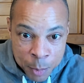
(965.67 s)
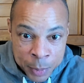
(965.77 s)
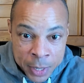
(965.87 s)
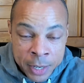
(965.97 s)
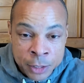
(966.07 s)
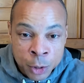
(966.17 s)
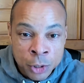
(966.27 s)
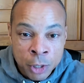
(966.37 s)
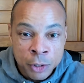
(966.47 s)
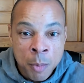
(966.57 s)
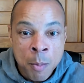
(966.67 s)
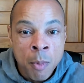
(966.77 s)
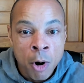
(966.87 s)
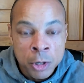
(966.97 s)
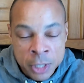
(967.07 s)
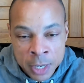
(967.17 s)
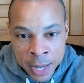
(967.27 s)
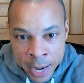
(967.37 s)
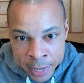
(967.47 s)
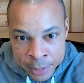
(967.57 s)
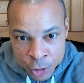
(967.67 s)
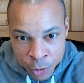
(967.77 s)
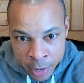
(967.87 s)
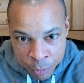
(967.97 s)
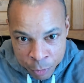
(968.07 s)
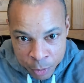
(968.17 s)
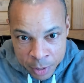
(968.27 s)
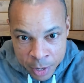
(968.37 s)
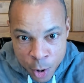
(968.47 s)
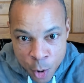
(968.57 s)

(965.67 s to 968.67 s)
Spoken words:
because you start to marginalize your effort